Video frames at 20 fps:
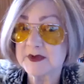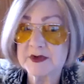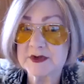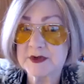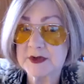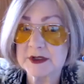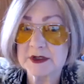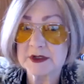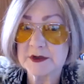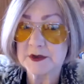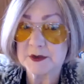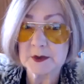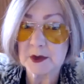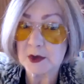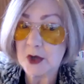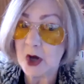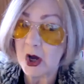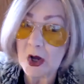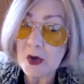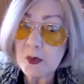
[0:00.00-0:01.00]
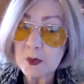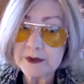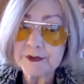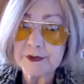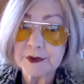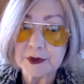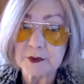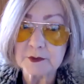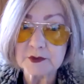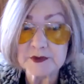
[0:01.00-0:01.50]
just going to do a call with
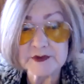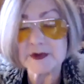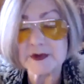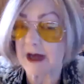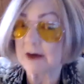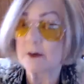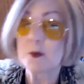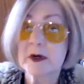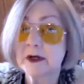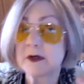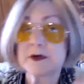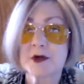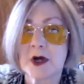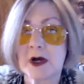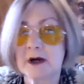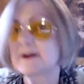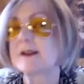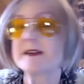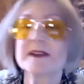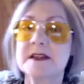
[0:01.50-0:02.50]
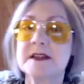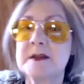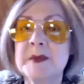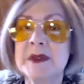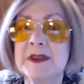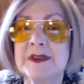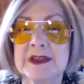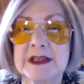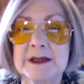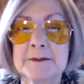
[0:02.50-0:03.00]
you, just I want to talk to
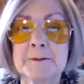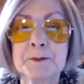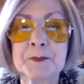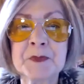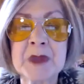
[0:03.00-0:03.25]
Timothy.